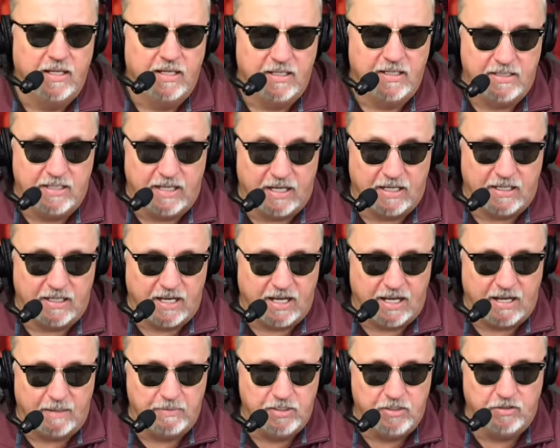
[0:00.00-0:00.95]
dot
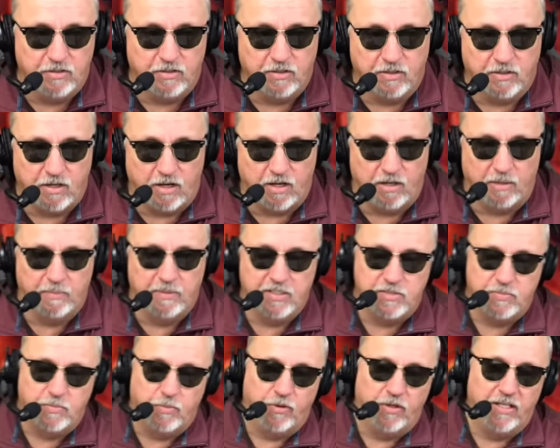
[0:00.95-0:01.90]
com, and you can call them
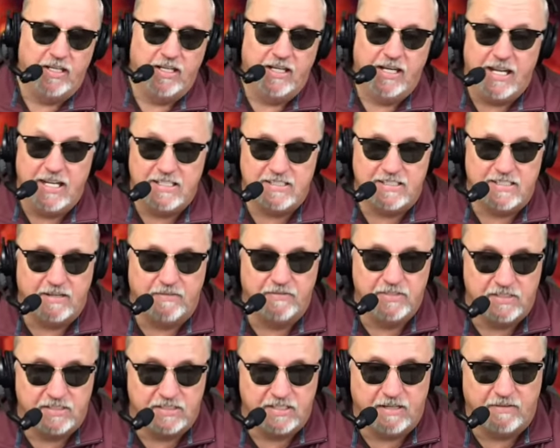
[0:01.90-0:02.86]
this morning at eight
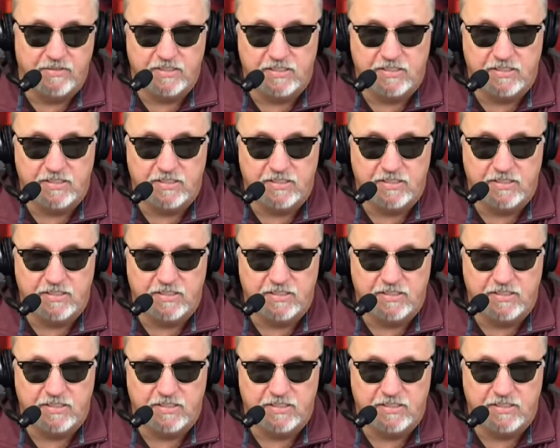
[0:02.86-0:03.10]
seven seven,